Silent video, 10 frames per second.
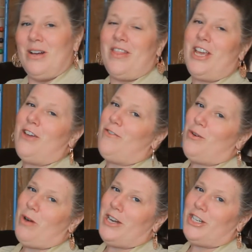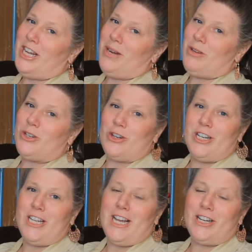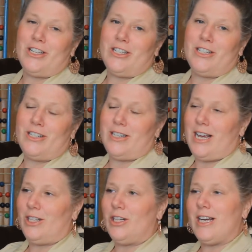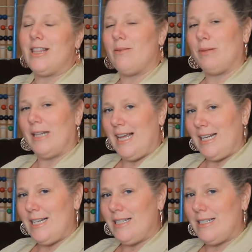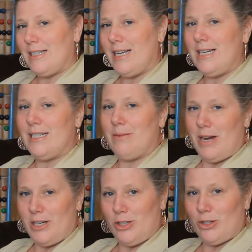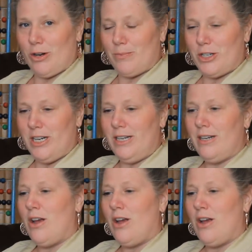Thank you for watching. Be sure to take a look at the playlist linked in my description